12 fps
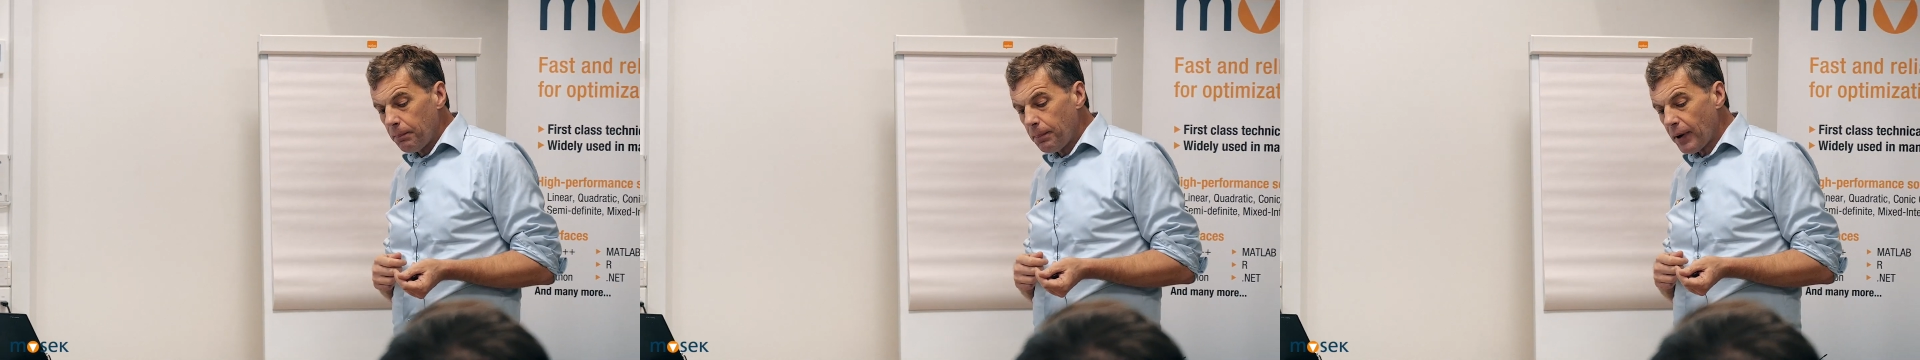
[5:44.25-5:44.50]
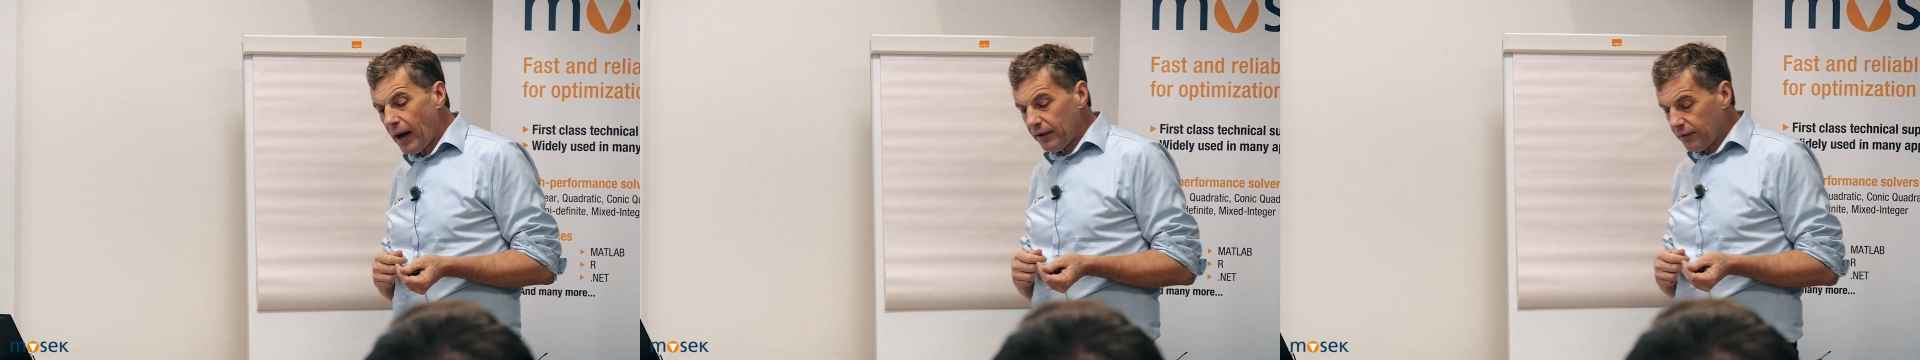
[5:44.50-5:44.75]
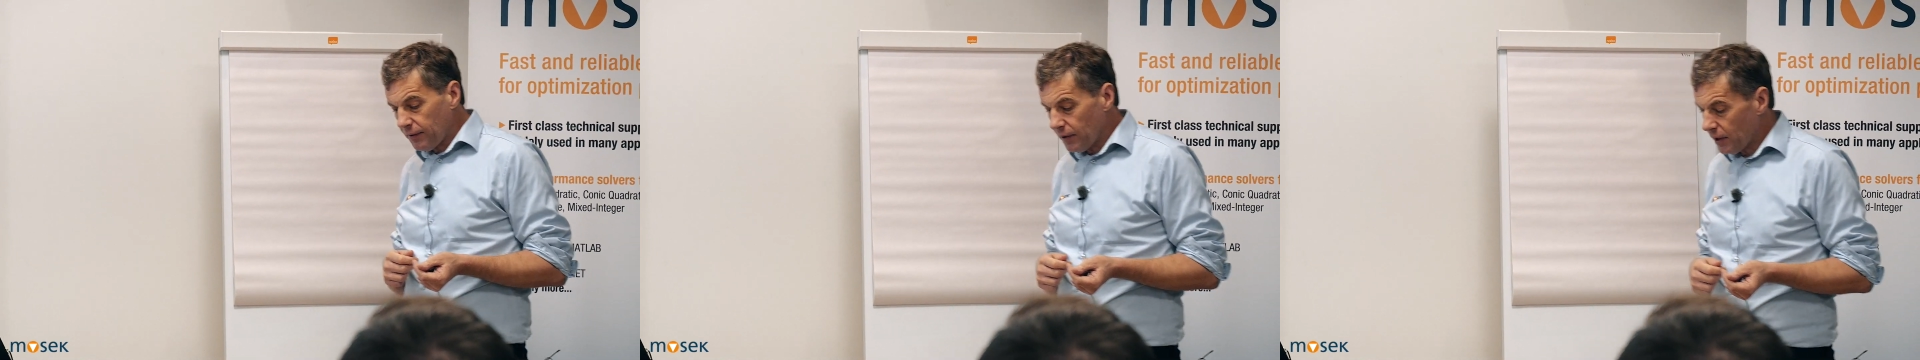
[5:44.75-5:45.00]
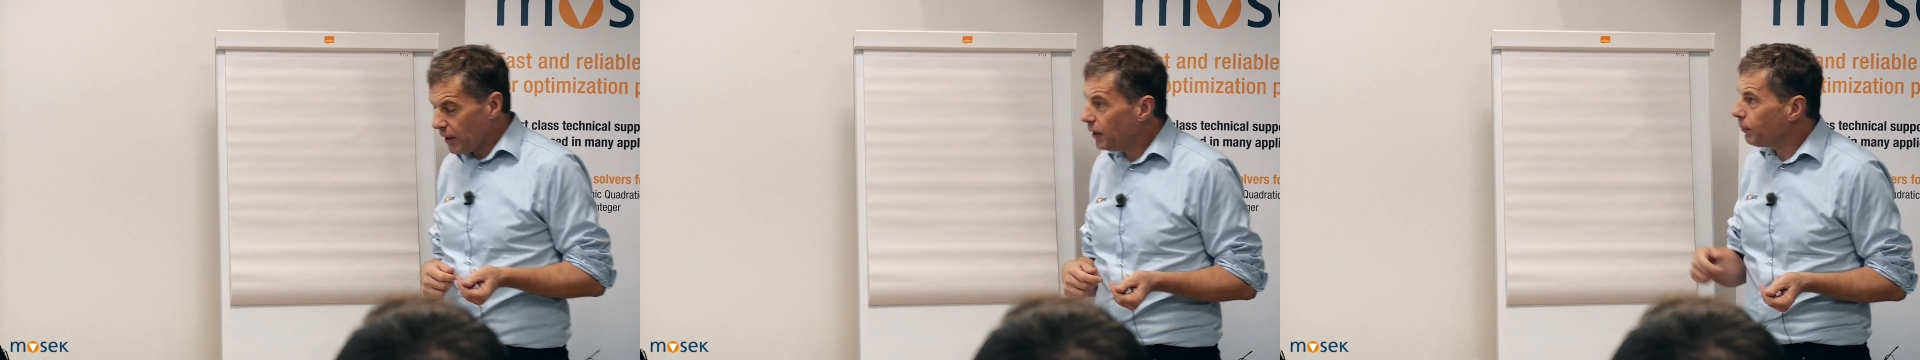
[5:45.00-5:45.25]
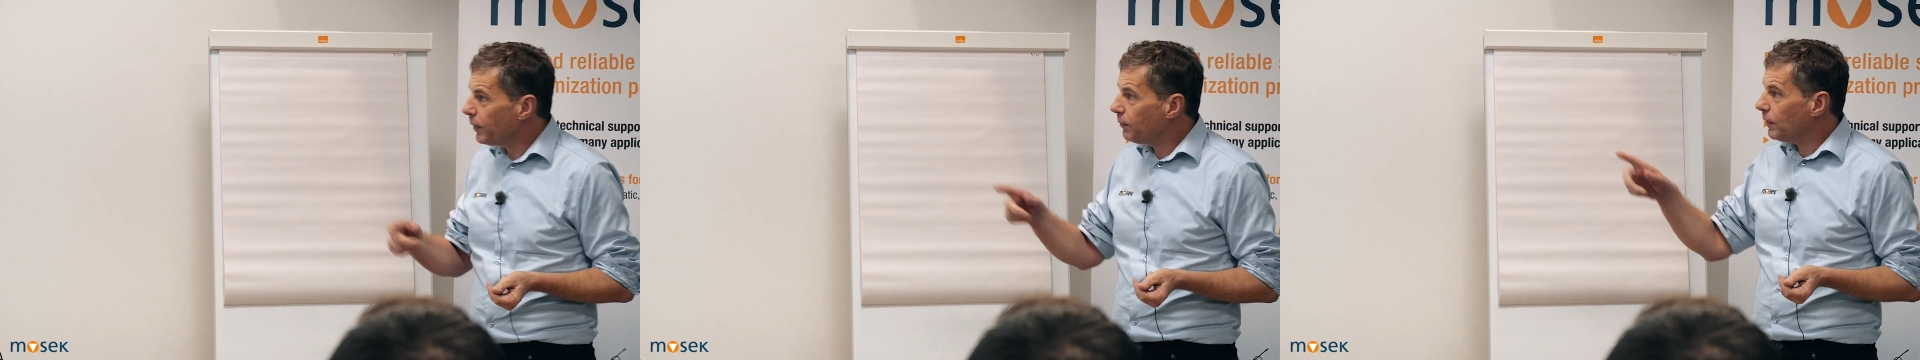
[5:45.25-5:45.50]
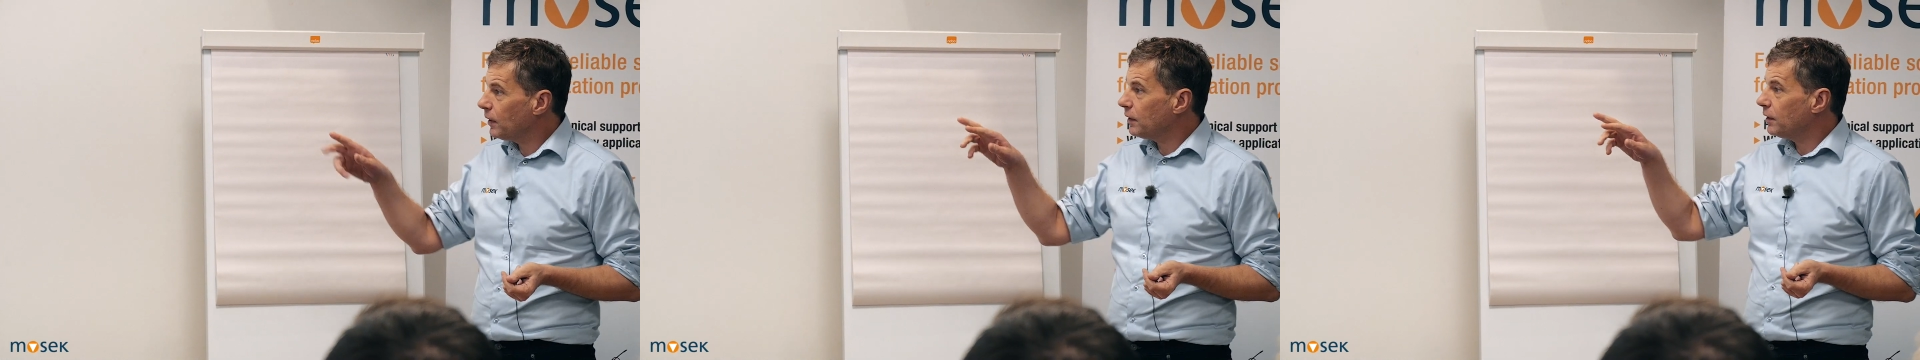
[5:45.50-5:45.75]
But uh, we
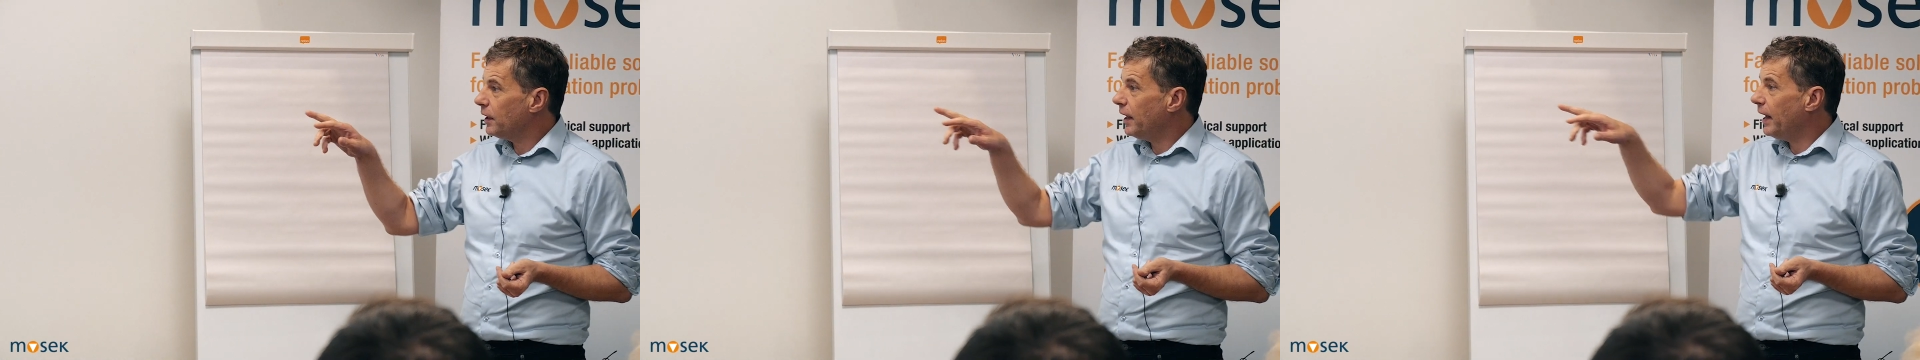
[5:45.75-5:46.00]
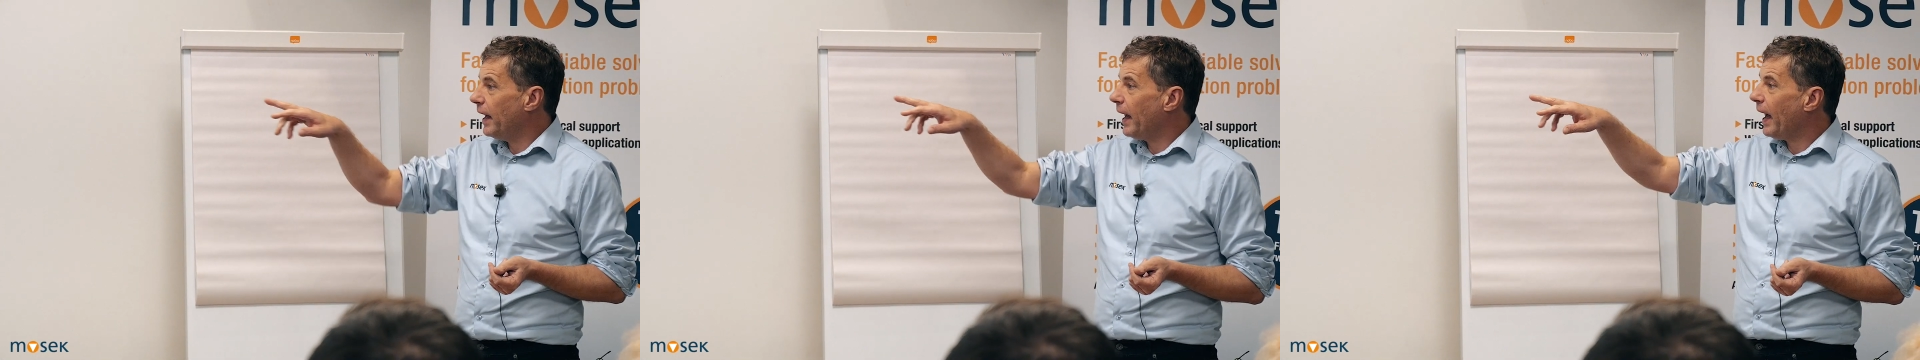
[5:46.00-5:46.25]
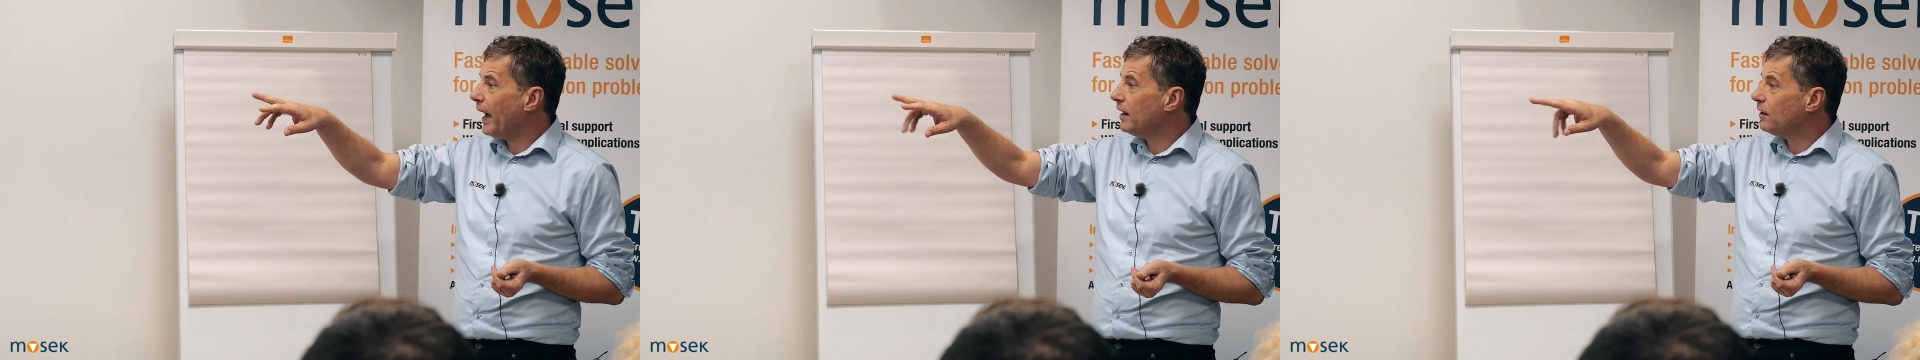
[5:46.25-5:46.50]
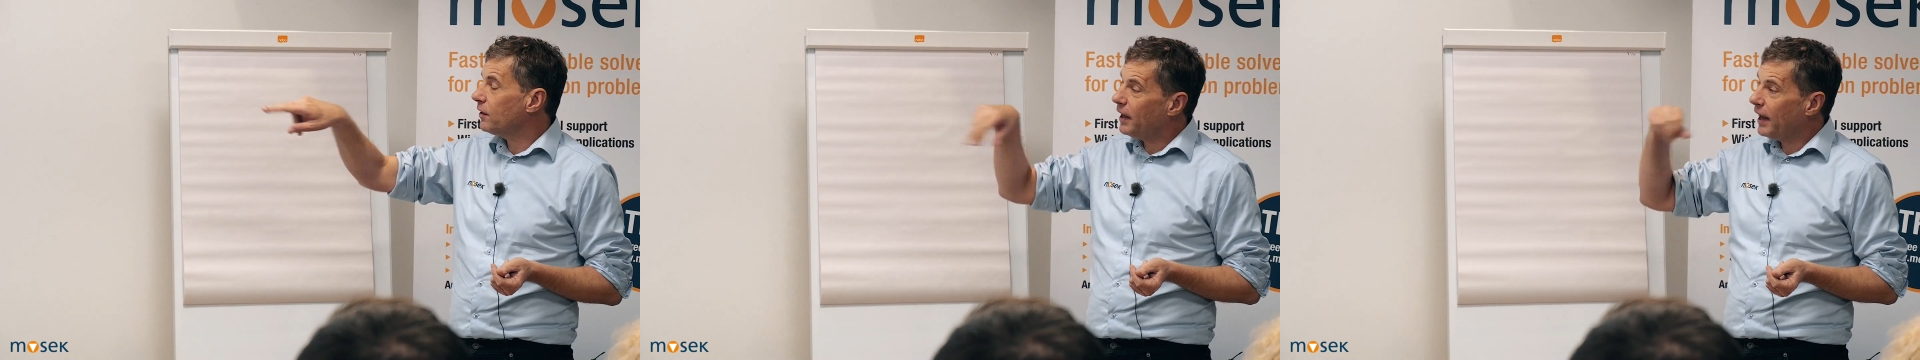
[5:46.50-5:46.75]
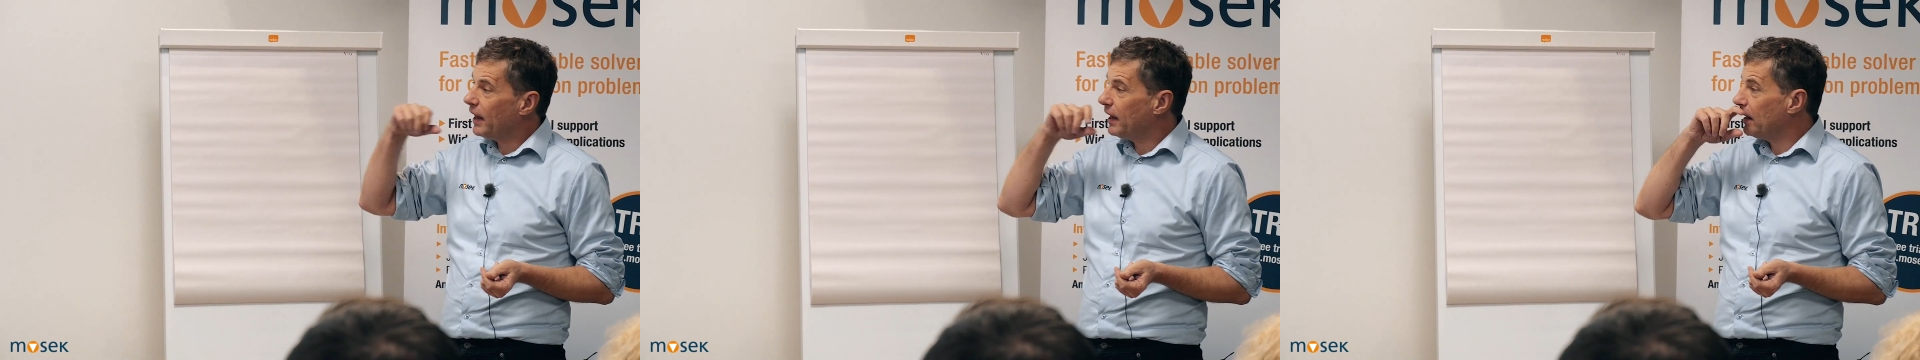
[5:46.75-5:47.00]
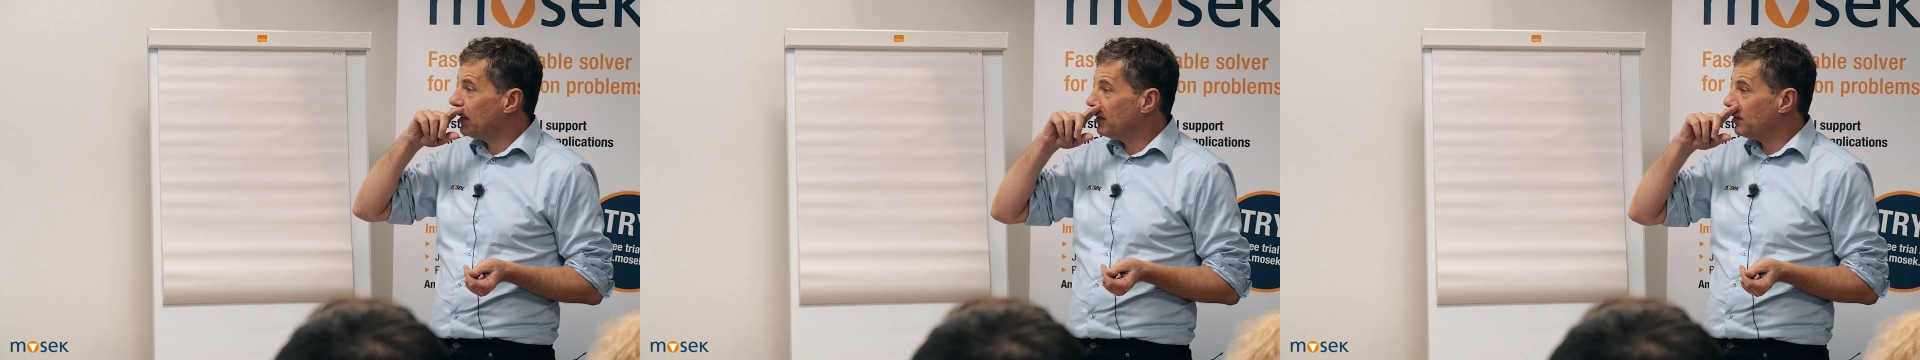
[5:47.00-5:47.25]
will uh, add
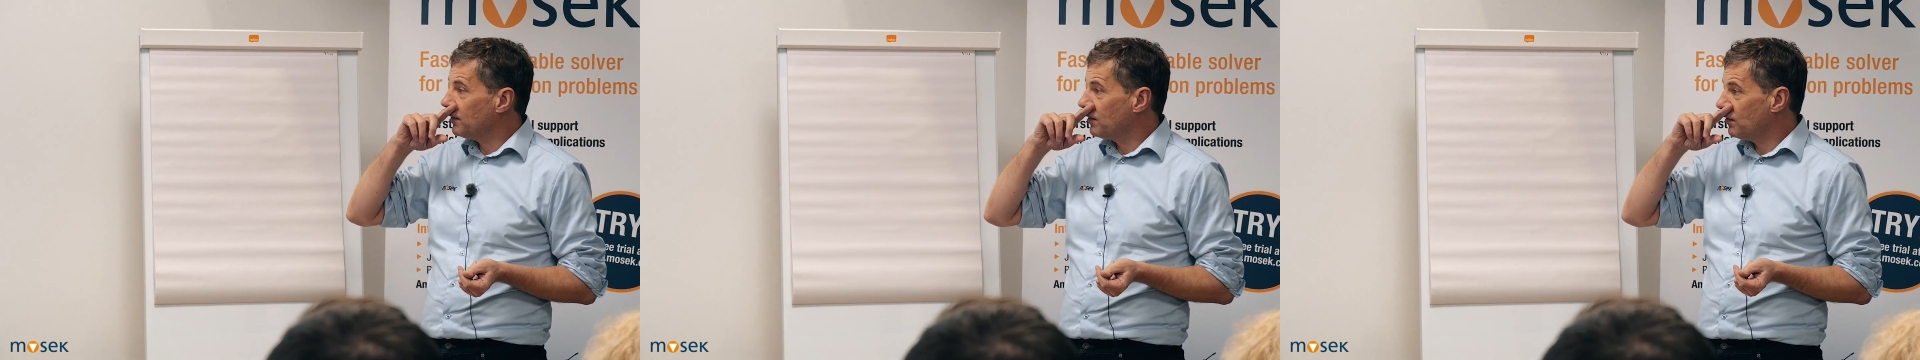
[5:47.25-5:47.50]
a,